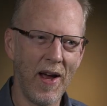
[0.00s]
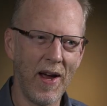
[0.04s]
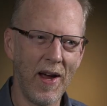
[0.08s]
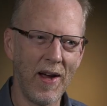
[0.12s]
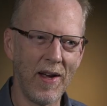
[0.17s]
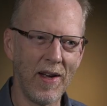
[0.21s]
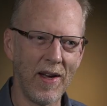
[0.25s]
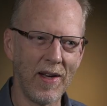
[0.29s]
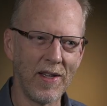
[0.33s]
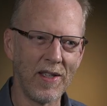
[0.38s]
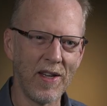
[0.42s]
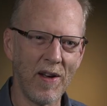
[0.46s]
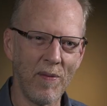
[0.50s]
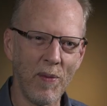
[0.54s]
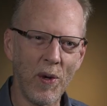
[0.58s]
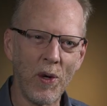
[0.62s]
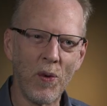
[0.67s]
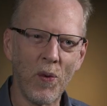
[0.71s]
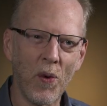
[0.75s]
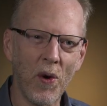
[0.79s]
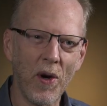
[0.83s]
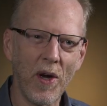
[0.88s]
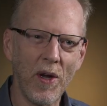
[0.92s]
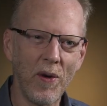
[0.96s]
As I've
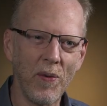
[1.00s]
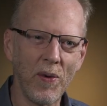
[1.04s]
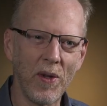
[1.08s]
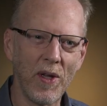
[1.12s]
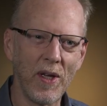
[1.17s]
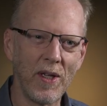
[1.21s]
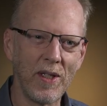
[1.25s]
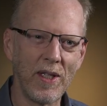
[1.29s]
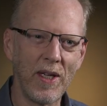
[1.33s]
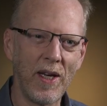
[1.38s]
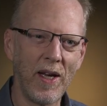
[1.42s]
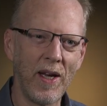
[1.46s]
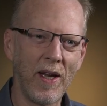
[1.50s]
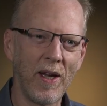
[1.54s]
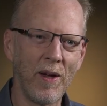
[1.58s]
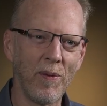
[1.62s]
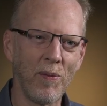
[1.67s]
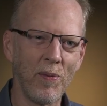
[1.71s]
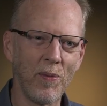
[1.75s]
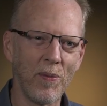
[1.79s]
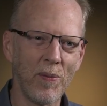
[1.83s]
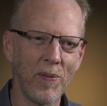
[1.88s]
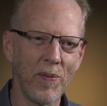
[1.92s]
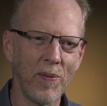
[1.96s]
been working with a
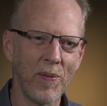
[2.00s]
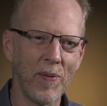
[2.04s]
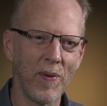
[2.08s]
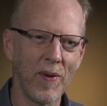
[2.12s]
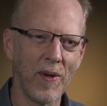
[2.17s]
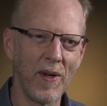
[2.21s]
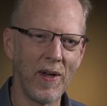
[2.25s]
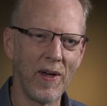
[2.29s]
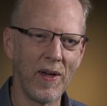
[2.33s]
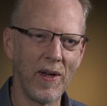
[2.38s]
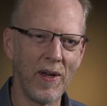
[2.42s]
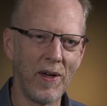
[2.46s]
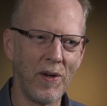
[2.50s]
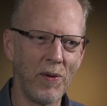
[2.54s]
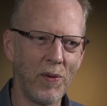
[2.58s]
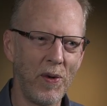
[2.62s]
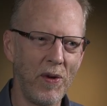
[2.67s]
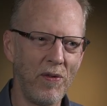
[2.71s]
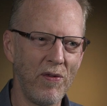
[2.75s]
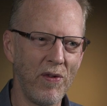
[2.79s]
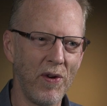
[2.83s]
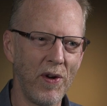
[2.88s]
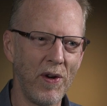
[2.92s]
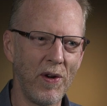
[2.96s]
team, and, and
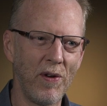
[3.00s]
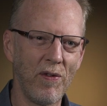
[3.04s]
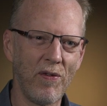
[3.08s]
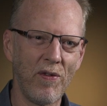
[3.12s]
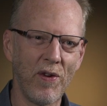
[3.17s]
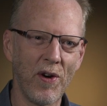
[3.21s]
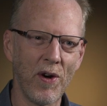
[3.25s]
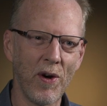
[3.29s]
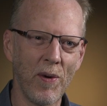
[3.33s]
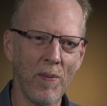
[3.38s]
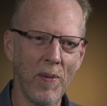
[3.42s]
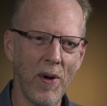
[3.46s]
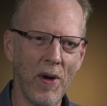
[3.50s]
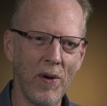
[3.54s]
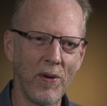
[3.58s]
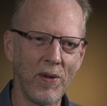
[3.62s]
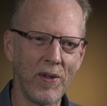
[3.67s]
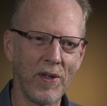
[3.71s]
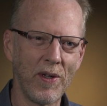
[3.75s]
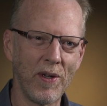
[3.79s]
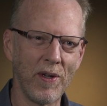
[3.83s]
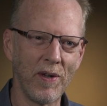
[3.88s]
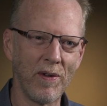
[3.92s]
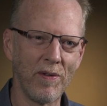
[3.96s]
we fund a fair
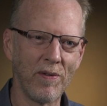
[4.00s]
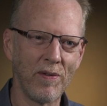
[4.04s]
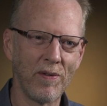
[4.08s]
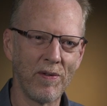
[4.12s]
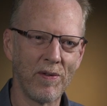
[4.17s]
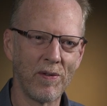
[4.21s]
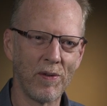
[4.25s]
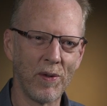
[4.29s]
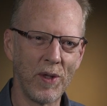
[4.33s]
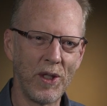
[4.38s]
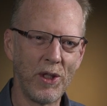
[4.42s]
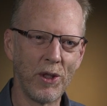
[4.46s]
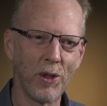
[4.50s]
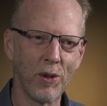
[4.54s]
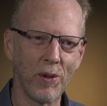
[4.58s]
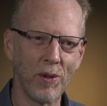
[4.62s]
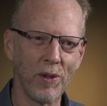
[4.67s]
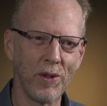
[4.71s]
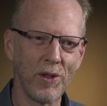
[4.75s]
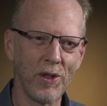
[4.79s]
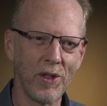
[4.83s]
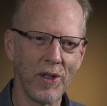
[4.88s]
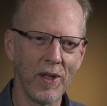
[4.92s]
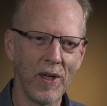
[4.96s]
amount of
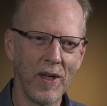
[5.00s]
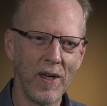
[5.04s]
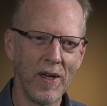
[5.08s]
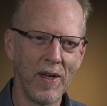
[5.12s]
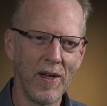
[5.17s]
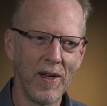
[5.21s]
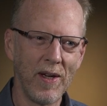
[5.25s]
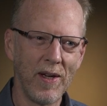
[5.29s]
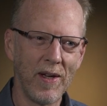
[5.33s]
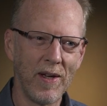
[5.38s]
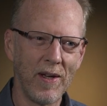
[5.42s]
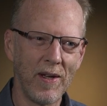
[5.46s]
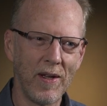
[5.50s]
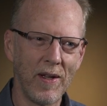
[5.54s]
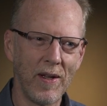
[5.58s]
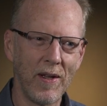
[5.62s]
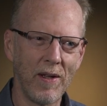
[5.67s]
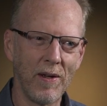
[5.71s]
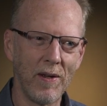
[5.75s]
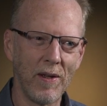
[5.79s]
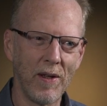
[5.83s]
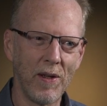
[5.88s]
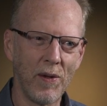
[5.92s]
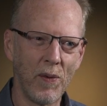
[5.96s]
research, mm-hmm.
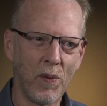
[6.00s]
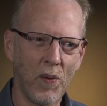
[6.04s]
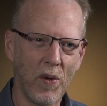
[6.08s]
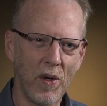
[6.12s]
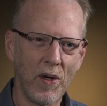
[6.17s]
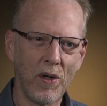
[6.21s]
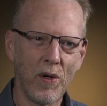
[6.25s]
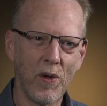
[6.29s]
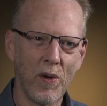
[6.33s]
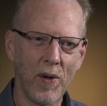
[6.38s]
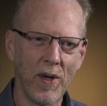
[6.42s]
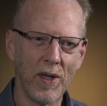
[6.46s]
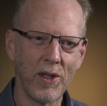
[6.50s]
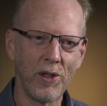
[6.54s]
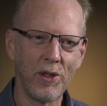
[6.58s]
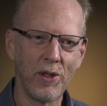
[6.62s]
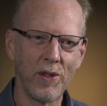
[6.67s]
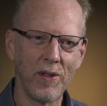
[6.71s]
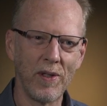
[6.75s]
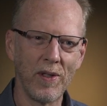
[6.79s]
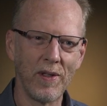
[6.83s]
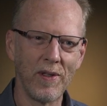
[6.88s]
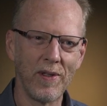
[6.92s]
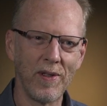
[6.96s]
the, the one
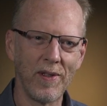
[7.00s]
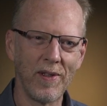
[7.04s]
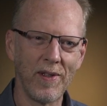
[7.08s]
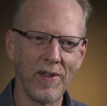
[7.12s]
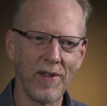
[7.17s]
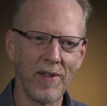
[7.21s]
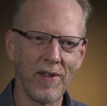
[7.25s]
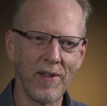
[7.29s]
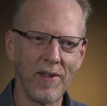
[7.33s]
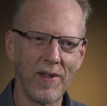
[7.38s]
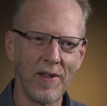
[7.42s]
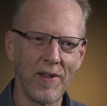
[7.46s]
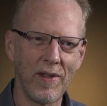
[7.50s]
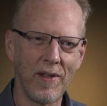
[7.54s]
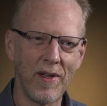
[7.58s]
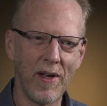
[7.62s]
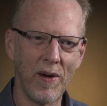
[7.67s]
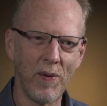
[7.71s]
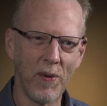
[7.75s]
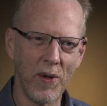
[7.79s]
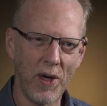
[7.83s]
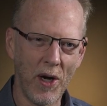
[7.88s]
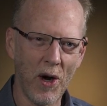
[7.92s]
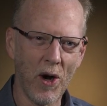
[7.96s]
question
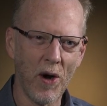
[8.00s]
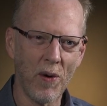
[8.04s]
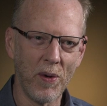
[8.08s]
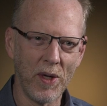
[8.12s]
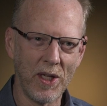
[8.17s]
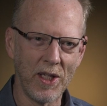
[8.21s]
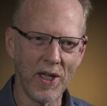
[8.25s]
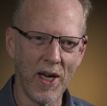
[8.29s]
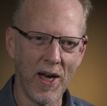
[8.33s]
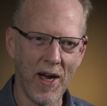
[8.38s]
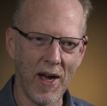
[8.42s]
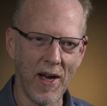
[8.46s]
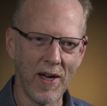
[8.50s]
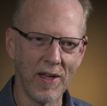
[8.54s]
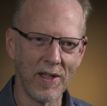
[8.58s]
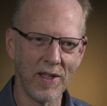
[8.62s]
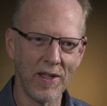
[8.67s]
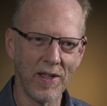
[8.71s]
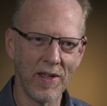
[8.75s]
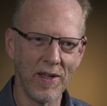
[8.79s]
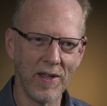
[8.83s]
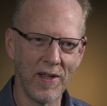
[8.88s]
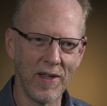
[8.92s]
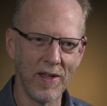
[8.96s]
that we always
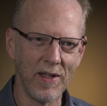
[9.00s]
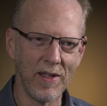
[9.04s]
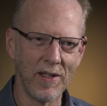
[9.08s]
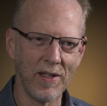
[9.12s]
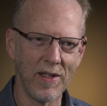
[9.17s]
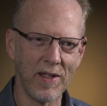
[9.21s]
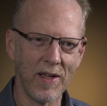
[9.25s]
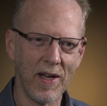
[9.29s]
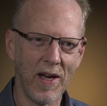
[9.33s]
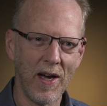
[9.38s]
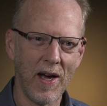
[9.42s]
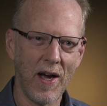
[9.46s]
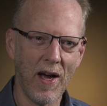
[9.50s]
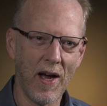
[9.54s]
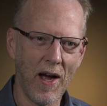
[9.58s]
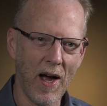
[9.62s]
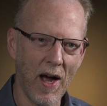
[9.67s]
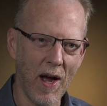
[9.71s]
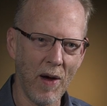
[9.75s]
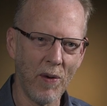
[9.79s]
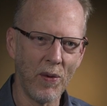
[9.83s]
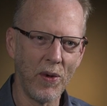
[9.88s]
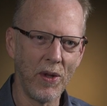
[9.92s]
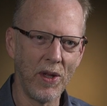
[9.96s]
ask is
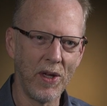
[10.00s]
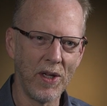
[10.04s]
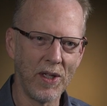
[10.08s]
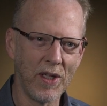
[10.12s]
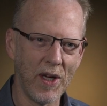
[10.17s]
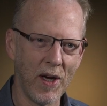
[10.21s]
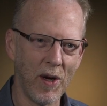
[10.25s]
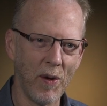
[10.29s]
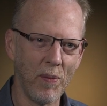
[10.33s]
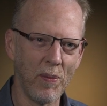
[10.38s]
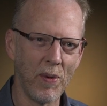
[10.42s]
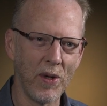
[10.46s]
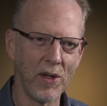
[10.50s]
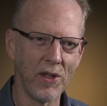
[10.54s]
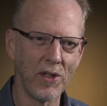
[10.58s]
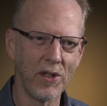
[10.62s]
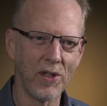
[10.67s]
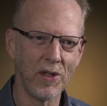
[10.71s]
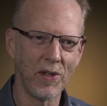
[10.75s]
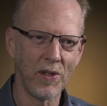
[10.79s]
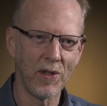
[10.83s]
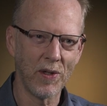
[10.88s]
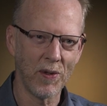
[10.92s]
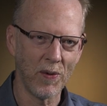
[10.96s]
how will this help
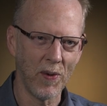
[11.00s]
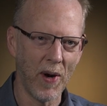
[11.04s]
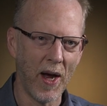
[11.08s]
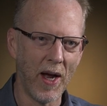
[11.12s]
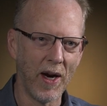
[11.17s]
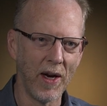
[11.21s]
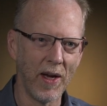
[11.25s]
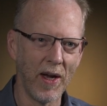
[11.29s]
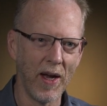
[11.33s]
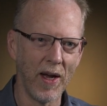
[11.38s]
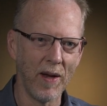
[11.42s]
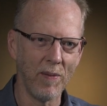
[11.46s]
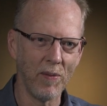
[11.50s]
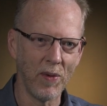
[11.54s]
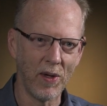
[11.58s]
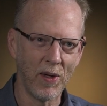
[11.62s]
us eradicate